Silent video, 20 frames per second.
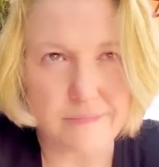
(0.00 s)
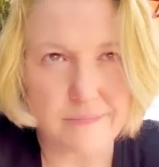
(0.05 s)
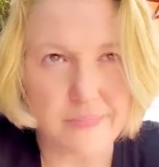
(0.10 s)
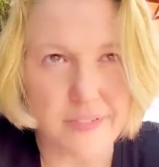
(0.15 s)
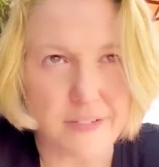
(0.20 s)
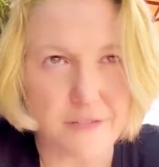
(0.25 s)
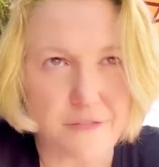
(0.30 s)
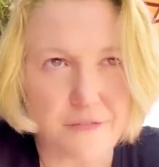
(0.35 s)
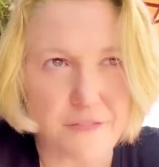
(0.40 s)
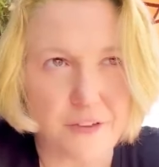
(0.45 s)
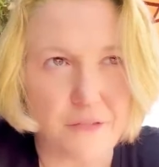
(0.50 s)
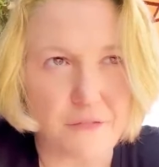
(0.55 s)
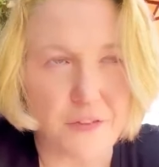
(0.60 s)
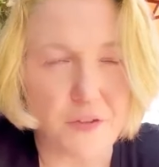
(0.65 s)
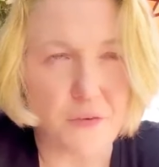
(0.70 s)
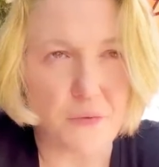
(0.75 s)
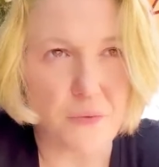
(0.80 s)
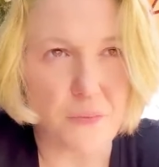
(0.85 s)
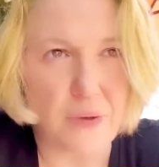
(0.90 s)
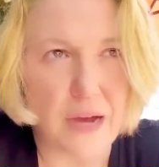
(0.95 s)
If
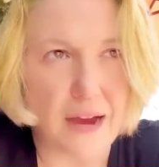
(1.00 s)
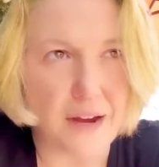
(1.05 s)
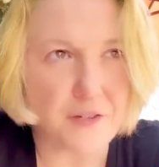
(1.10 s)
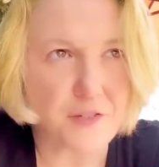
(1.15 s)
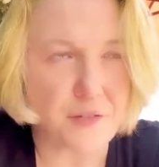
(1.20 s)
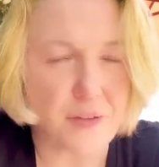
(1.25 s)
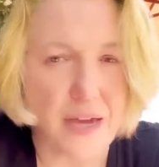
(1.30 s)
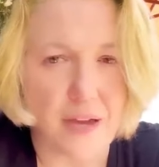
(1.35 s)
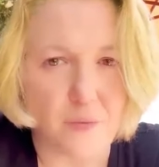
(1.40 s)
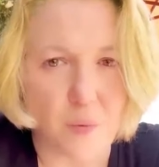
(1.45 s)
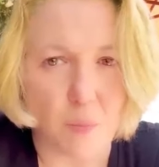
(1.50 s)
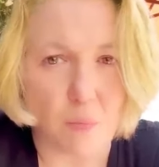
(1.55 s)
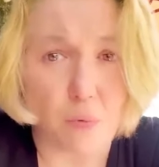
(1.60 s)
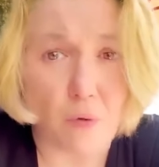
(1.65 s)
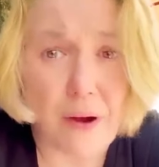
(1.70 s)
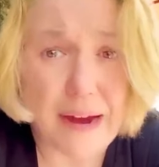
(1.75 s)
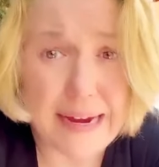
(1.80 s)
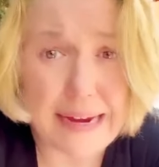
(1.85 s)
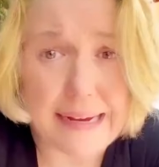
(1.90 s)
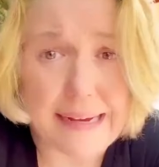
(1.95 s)
you actually have a
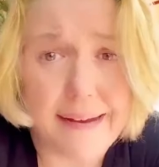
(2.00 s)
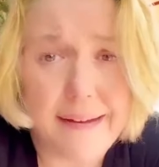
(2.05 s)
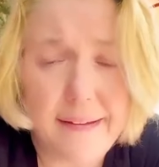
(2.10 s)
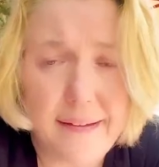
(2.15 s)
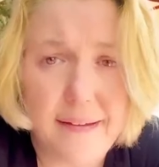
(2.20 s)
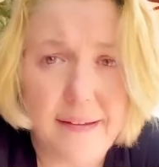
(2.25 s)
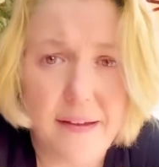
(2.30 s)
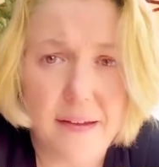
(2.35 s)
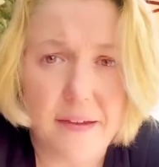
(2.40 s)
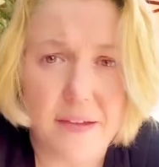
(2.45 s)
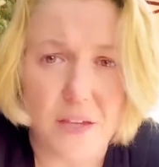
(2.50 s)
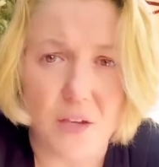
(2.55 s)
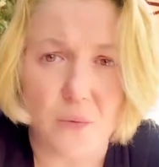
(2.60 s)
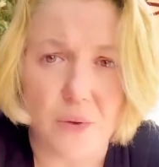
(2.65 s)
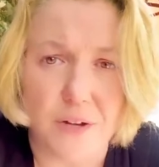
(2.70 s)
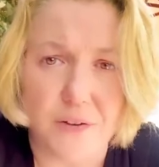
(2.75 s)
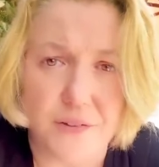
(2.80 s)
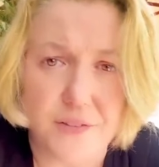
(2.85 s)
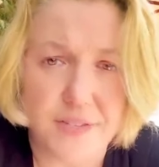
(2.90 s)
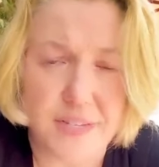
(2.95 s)
brain, you
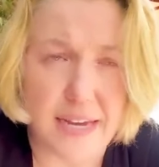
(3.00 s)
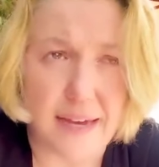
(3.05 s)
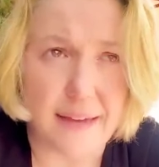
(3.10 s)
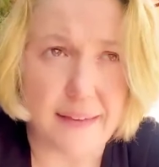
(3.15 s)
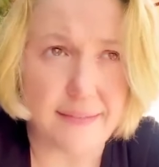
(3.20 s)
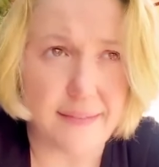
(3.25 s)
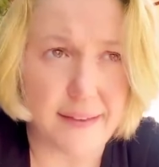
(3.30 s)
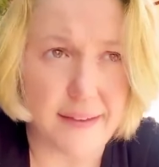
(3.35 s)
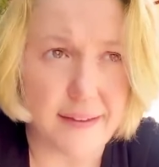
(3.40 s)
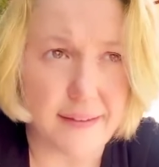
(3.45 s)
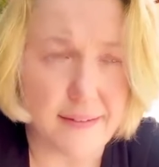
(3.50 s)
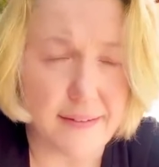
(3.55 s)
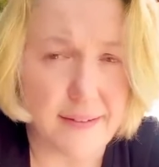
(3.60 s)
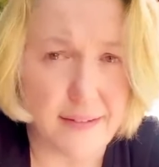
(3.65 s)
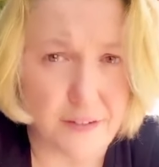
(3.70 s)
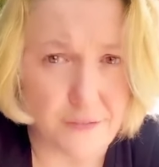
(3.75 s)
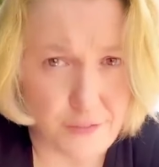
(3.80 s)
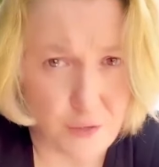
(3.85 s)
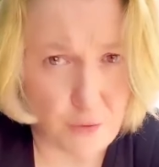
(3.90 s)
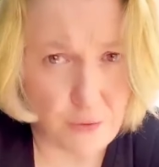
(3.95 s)
understand that
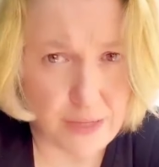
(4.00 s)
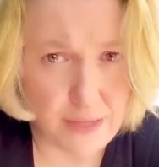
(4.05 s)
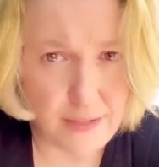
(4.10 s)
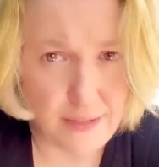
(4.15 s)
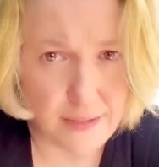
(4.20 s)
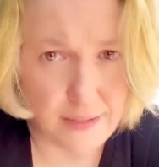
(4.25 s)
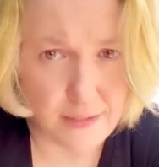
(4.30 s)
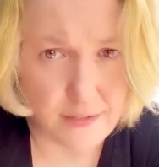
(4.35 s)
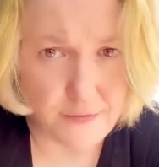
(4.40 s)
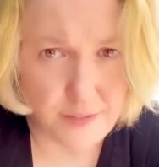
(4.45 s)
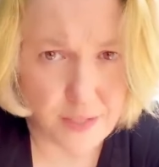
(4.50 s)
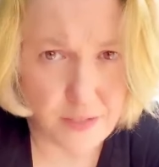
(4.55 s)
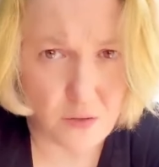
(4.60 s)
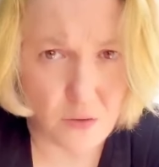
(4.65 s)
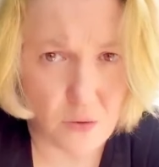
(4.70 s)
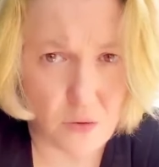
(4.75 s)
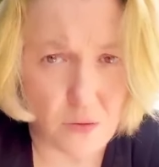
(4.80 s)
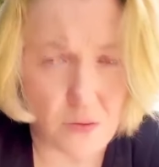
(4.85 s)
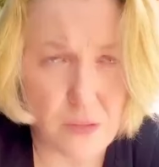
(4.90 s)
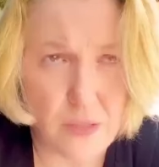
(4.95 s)
if you read his
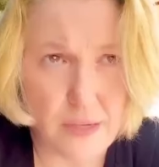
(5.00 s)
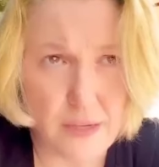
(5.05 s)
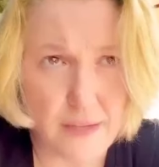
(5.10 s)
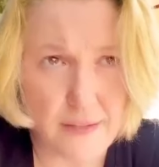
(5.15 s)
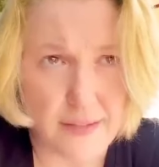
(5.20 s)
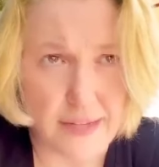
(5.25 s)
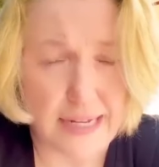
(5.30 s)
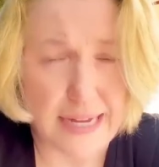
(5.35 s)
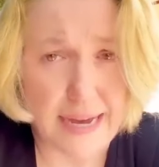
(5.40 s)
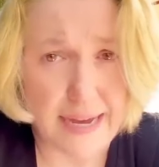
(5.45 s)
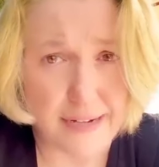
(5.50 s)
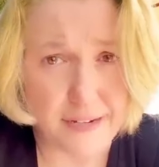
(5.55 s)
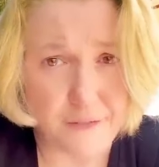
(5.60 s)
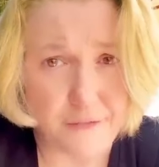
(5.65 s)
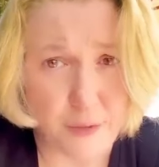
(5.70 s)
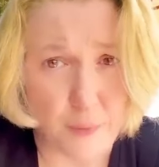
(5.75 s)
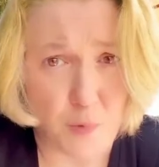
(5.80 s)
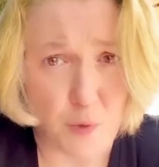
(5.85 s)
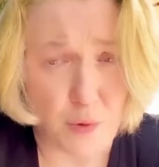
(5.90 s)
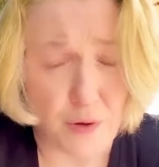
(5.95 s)
physical that he had in
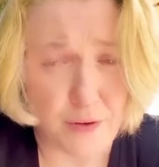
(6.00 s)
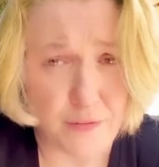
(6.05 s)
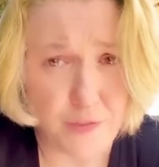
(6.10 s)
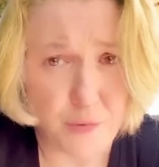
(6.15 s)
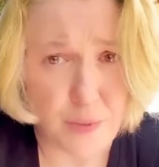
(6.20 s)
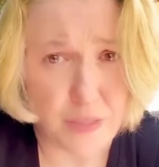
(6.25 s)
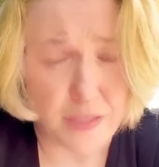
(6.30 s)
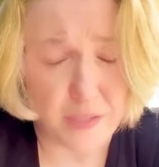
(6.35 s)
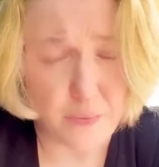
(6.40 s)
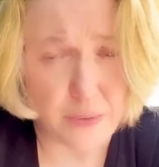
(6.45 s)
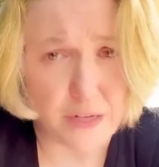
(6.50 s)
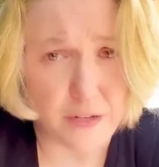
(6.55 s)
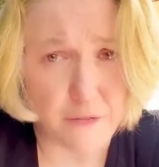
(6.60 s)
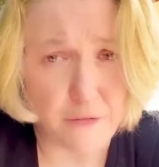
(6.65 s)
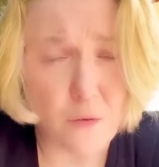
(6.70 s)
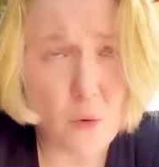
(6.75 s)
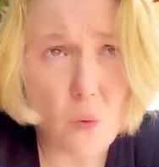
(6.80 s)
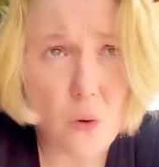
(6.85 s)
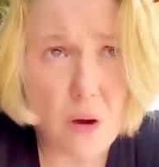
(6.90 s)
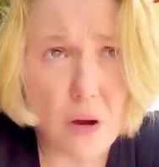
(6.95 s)
February of
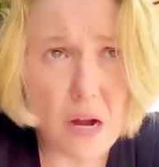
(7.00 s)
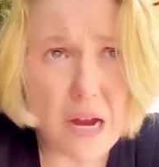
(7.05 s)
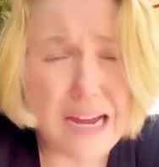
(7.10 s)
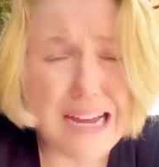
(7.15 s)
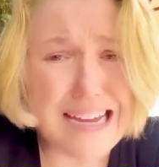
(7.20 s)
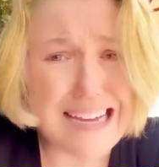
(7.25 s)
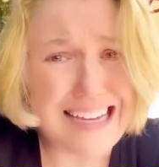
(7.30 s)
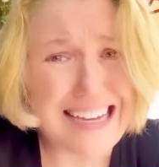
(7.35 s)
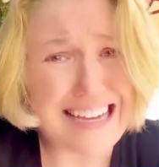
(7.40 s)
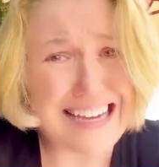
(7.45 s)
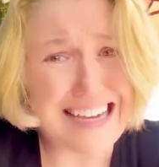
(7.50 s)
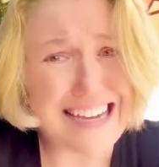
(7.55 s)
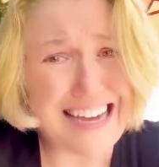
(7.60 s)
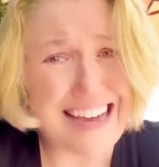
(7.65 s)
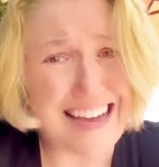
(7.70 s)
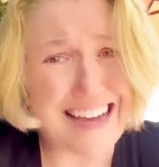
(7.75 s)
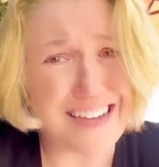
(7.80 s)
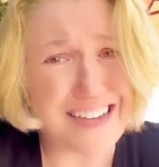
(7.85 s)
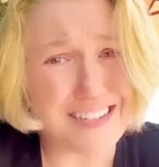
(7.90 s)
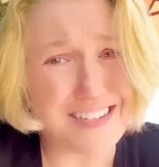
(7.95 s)
2024, he
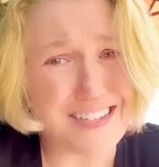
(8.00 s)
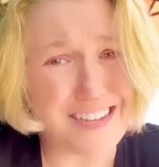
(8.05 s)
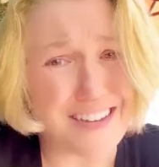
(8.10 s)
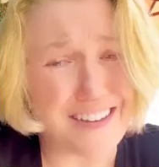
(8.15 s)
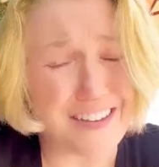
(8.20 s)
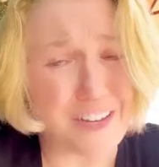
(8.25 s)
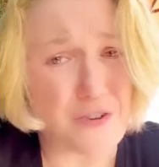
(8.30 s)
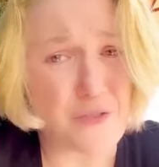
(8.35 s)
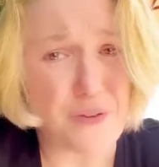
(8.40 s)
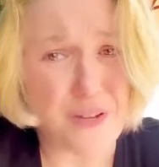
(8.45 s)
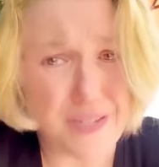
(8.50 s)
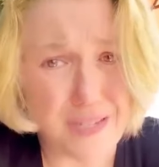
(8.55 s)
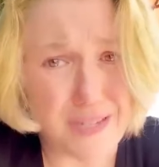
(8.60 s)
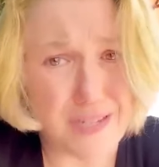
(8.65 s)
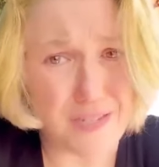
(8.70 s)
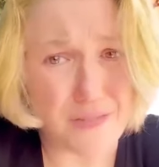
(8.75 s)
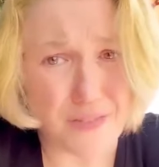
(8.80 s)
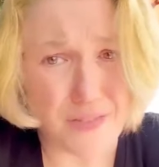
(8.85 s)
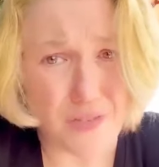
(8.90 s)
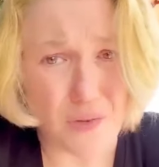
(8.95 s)
has increased
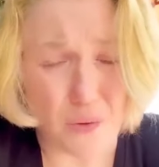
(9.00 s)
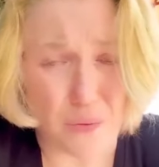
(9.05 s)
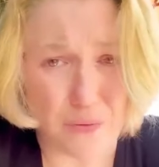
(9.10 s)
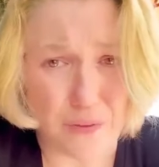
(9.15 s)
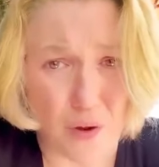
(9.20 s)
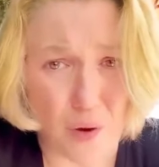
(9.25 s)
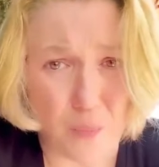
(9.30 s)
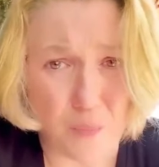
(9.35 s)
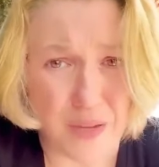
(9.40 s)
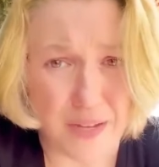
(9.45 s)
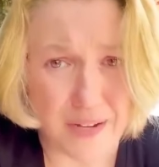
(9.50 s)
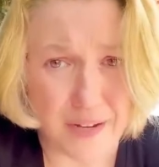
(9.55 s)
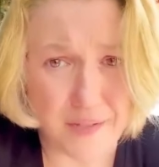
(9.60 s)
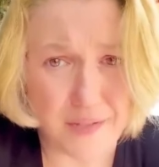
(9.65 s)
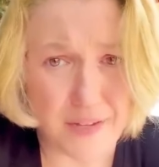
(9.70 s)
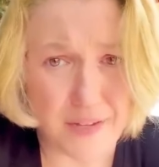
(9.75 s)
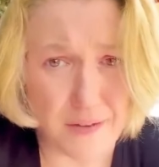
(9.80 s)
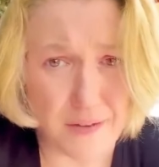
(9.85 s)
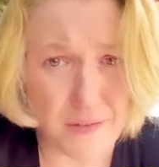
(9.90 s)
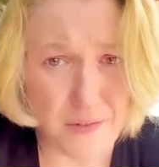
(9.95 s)
his physical therapy and
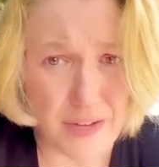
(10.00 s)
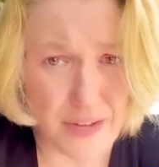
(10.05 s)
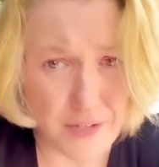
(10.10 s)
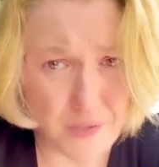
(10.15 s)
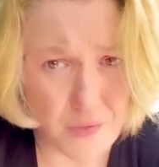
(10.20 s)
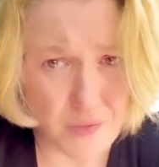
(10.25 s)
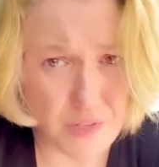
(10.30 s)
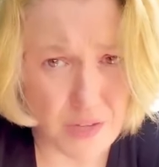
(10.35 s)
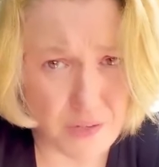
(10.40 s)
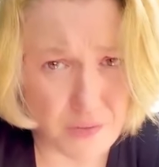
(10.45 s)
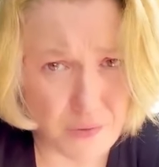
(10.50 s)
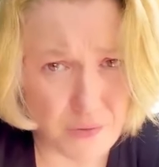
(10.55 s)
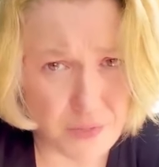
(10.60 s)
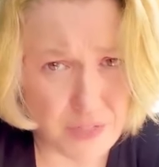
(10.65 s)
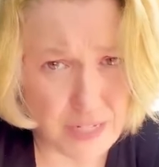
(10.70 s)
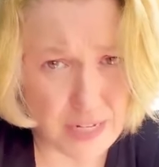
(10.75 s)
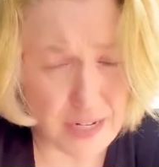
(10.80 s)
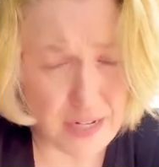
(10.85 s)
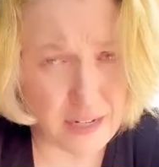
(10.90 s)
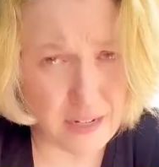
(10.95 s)
exercise
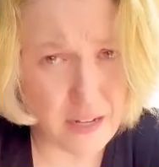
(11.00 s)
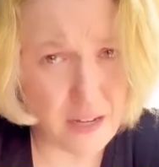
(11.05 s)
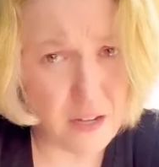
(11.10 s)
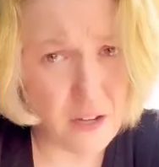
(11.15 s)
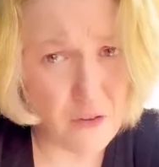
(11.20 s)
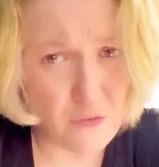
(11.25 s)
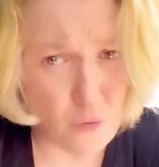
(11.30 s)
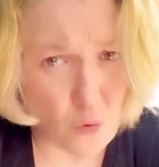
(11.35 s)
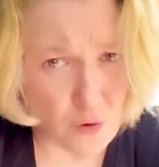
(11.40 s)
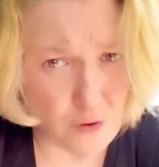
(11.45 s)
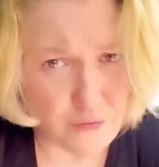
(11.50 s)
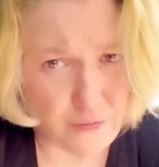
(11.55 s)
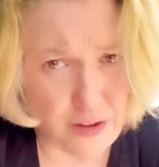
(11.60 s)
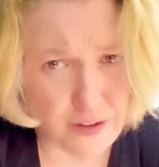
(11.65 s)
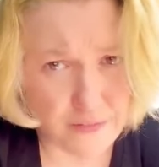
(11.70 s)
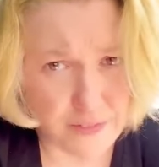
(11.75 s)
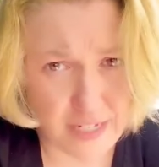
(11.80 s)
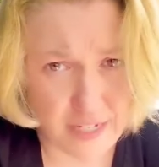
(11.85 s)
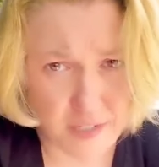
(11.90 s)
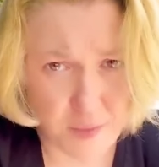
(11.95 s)
routine 4 to
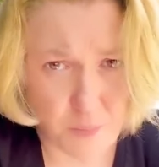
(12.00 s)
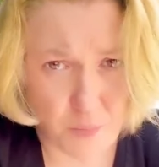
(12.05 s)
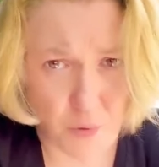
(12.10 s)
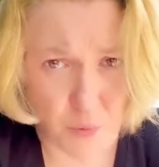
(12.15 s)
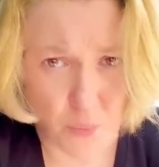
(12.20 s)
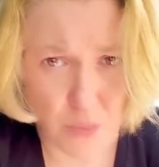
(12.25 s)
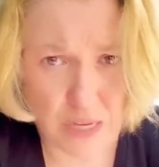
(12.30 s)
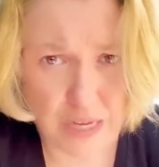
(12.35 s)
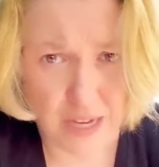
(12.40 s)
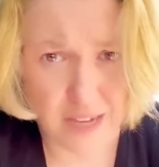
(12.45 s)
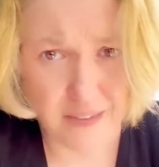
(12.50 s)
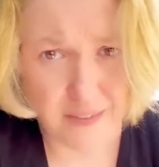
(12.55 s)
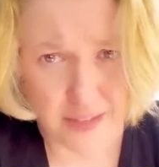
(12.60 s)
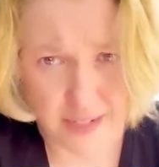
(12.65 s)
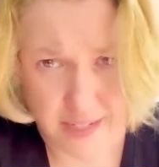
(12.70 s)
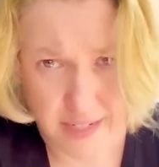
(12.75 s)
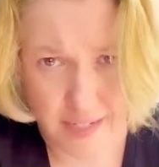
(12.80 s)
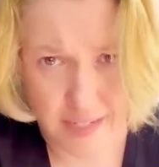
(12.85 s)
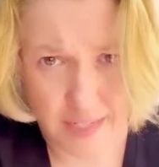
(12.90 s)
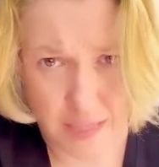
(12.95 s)
5 days per week.
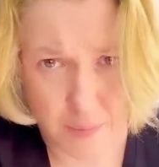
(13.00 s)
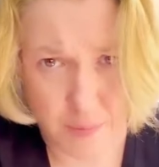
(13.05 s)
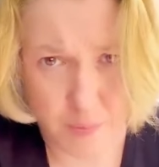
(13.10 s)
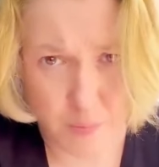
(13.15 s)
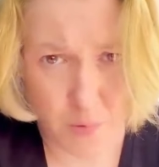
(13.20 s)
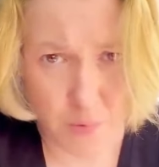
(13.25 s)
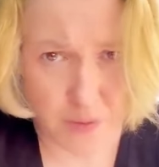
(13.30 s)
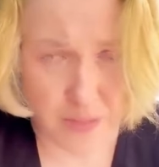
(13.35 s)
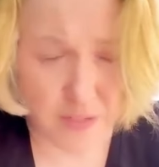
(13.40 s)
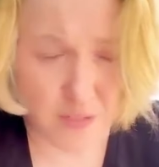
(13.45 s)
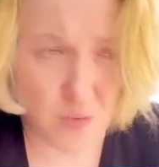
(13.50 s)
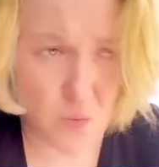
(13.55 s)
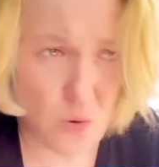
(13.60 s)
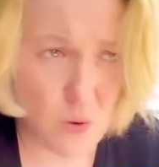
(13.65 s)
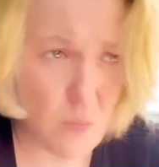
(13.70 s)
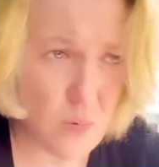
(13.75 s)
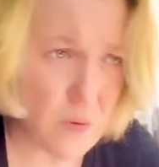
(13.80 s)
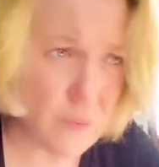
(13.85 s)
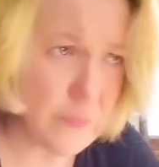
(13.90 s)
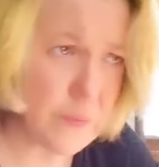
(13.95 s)
That's acceptable, that's
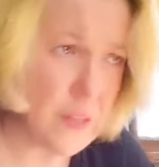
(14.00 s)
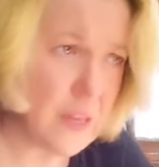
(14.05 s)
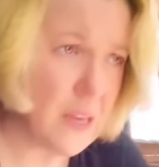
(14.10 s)
normal.